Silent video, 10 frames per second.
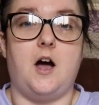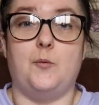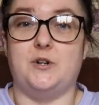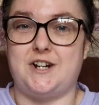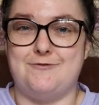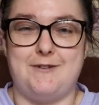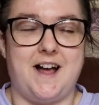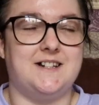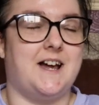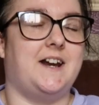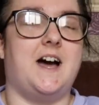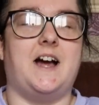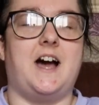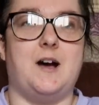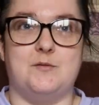which I read and I
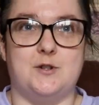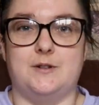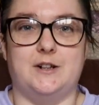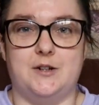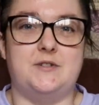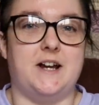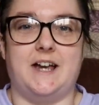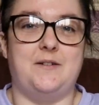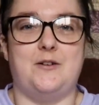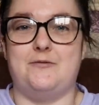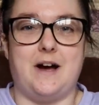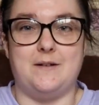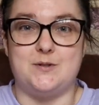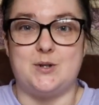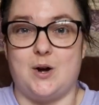absolutely loved. I gave it 5
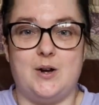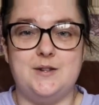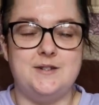stars.